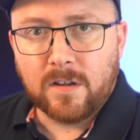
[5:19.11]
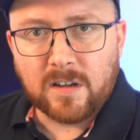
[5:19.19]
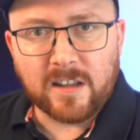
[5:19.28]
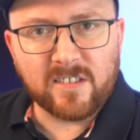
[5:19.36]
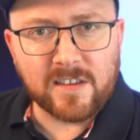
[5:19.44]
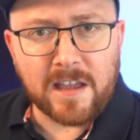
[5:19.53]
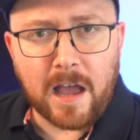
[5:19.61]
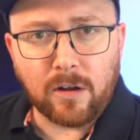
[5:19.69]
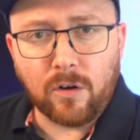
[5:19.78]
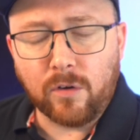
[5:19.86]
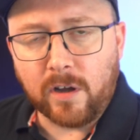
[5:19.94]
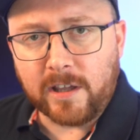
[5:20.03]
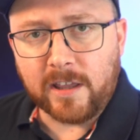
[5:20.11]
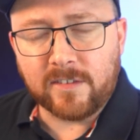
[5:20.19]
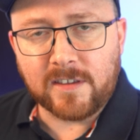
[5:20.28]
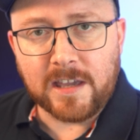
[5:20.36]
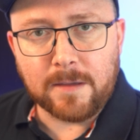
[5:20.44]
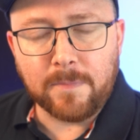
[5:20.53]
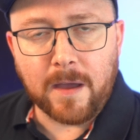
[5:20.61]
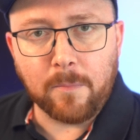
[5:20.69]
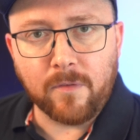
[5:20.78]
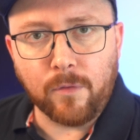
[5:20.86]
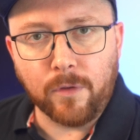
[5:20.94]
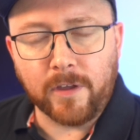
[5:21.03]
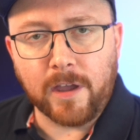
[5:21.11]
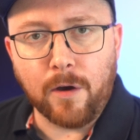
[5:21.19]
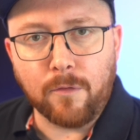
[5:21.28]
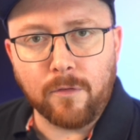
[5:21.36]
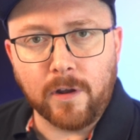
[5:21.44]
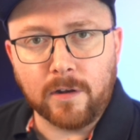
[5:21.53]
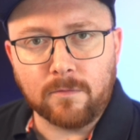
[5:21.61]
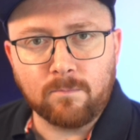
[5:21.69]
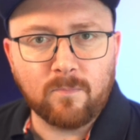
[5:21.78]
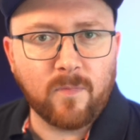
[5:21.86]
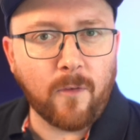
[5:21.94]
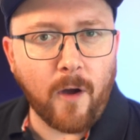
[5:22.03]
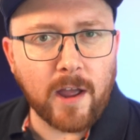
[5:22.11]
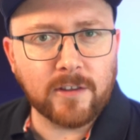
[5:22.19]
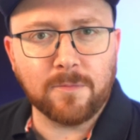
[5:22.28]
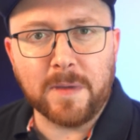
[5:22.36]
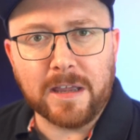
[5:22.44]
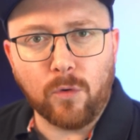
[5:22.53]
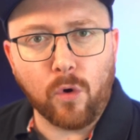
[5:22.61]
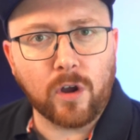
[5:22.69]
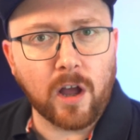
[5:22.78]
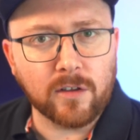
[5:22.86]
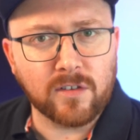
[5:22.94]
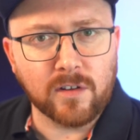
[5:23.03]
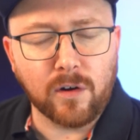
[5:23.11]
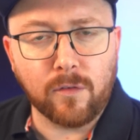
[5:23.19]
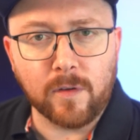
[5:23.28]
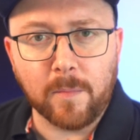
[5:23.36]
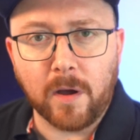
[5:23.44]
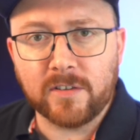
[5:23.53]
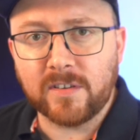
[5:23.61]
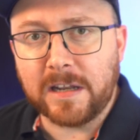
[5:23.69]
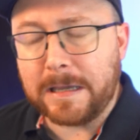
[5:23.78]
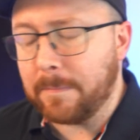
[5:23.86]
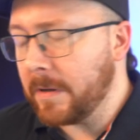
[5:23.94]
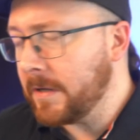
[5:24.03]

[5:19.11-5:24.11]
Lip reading: Let's see how long I get to keep that before the girlfriend fires me or cuts it off in my sleep.